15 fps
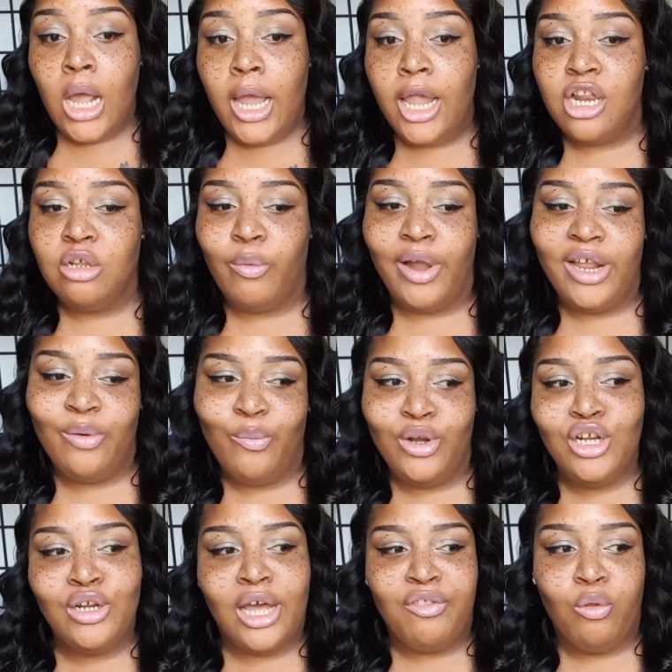and the way, when
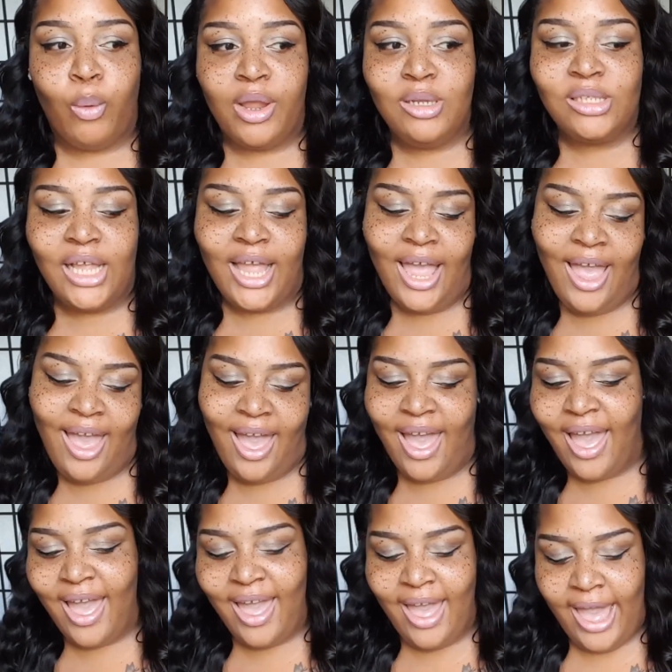another way you say
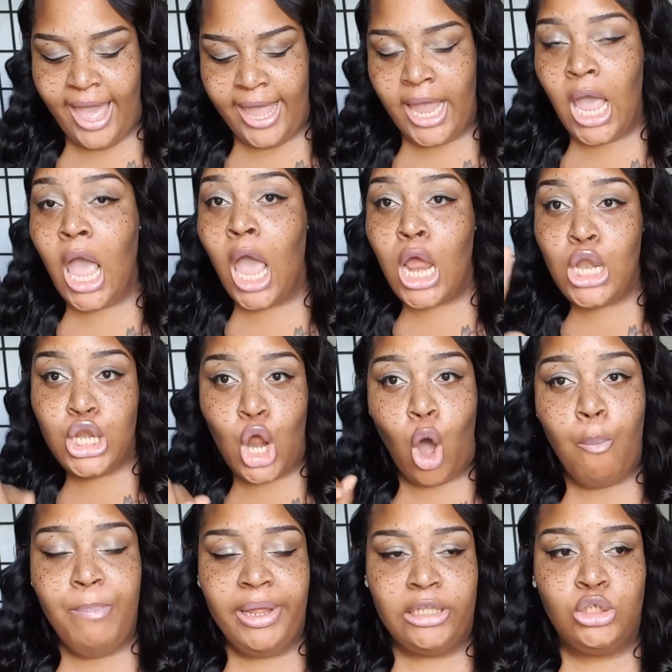hey, no,
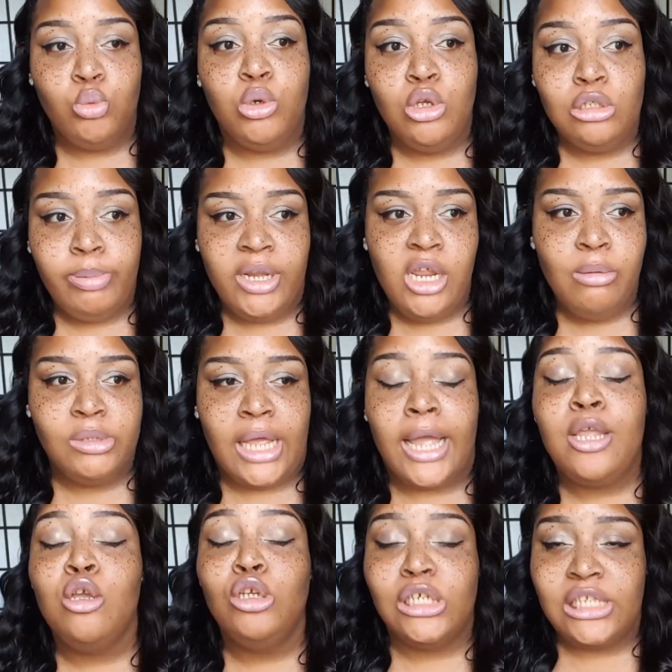bitch, when you speak to him, like,
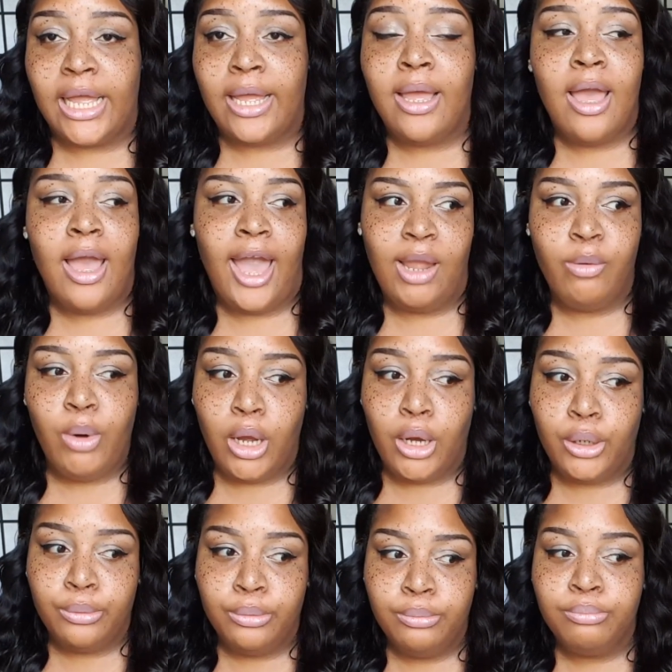you just say, hey,
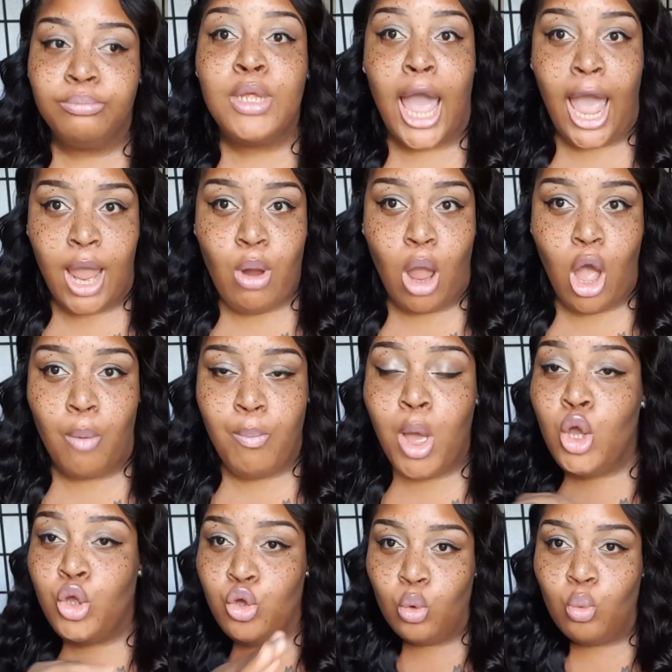Rom,
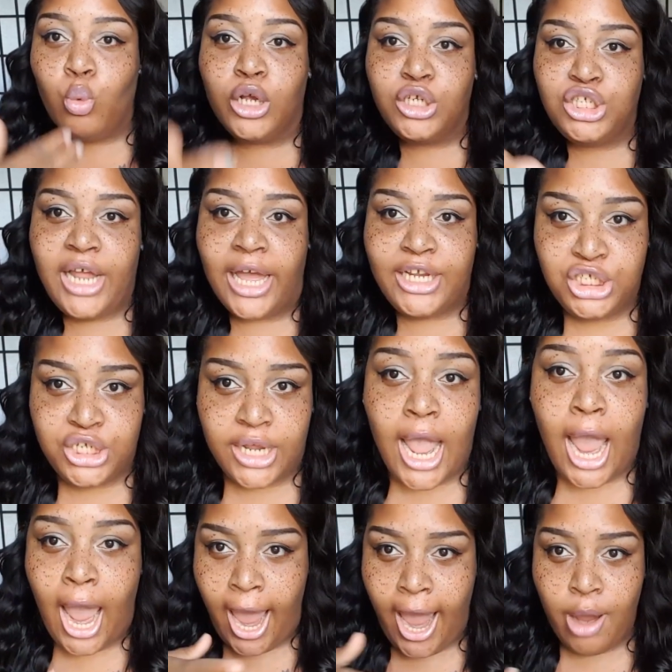you rush that shit,
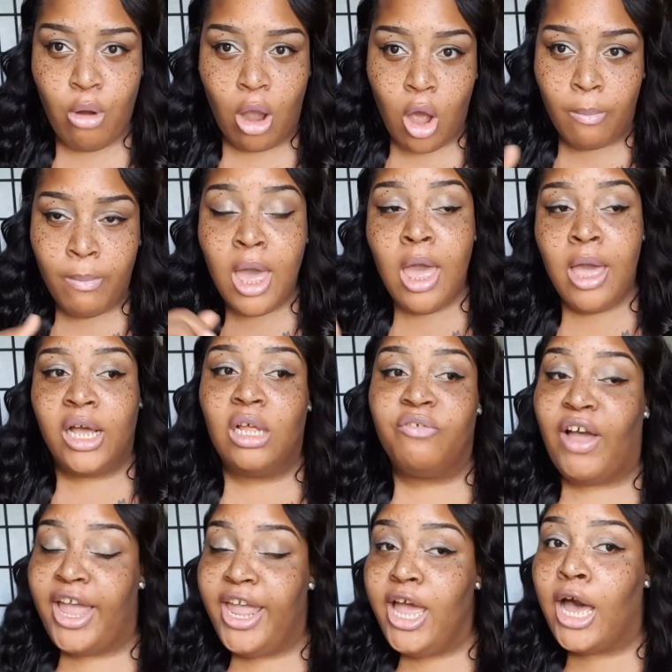hey, Rom, because
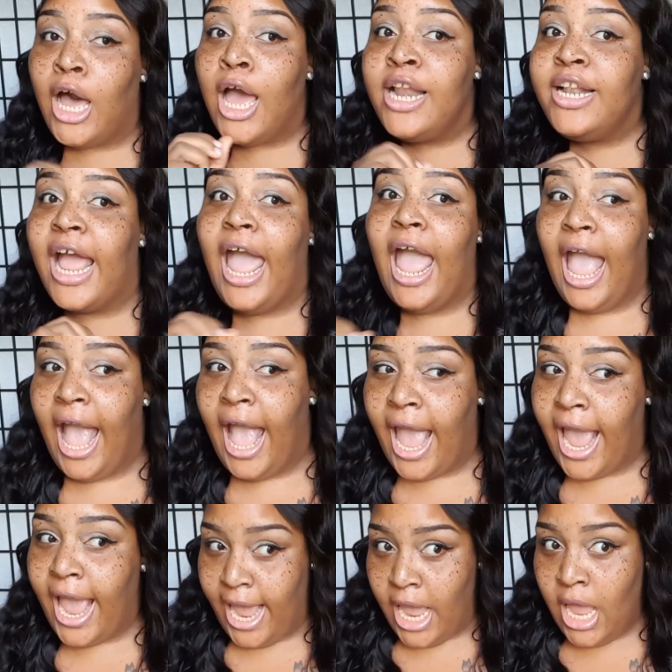I hear that
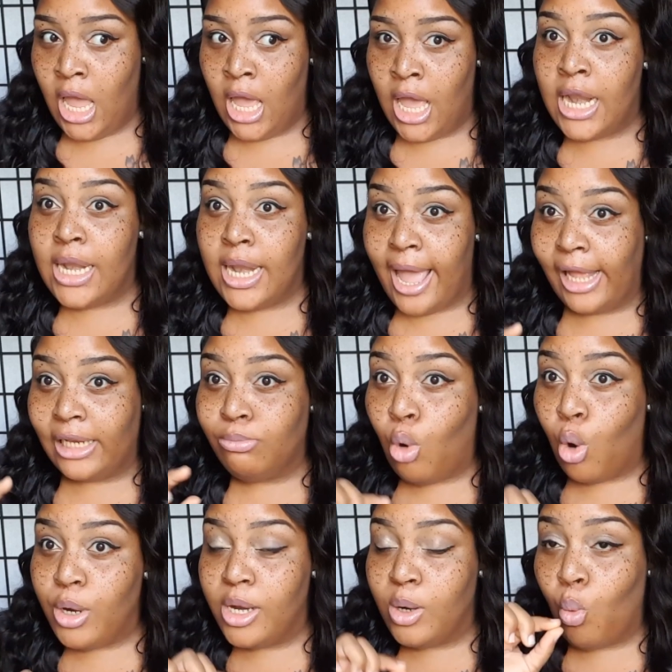hey lasts
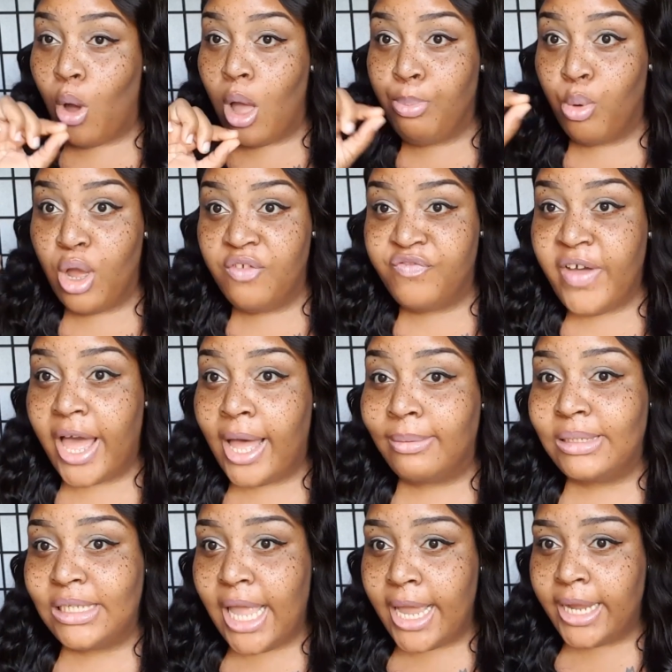more than
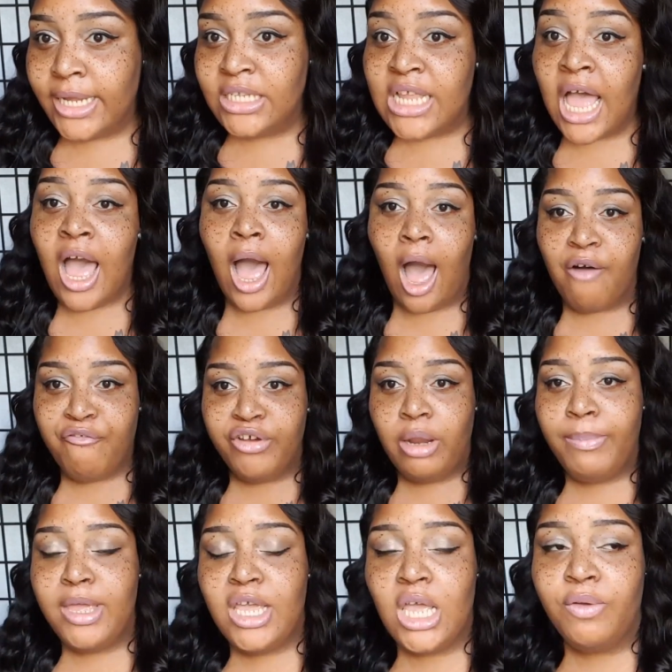1.5 seconds, I'm finna
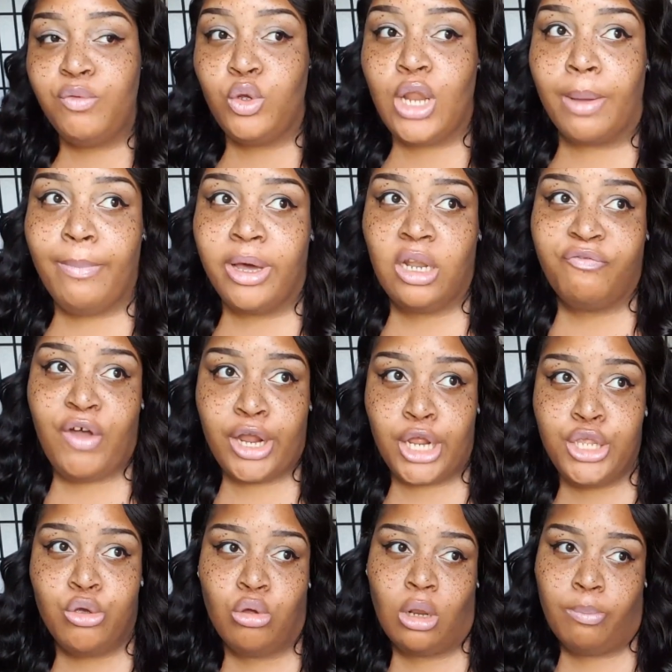be giving you that
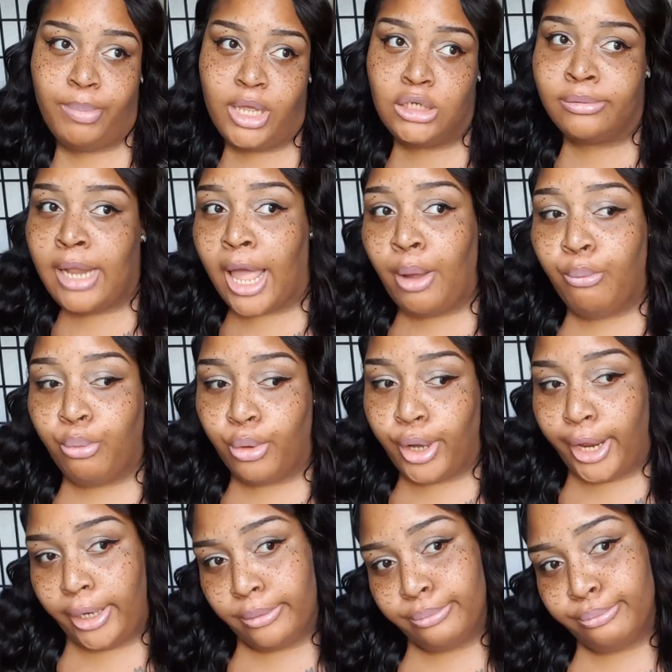motherfucking unit, bitch, like
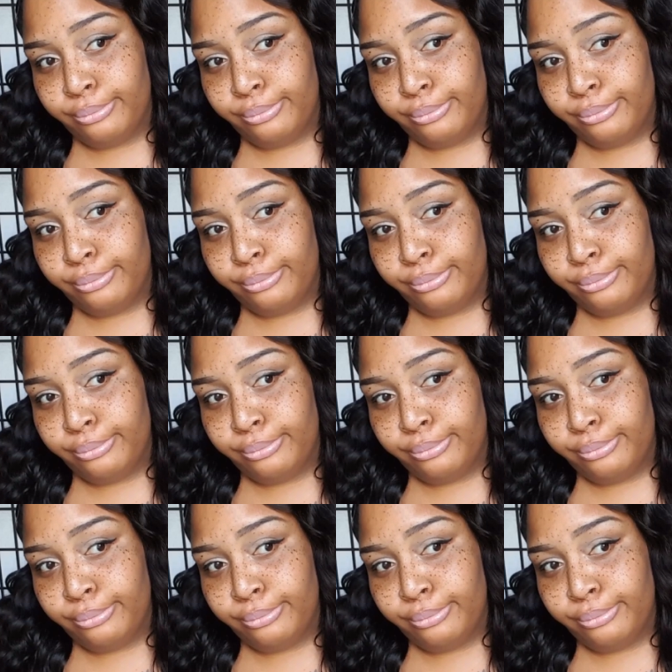what?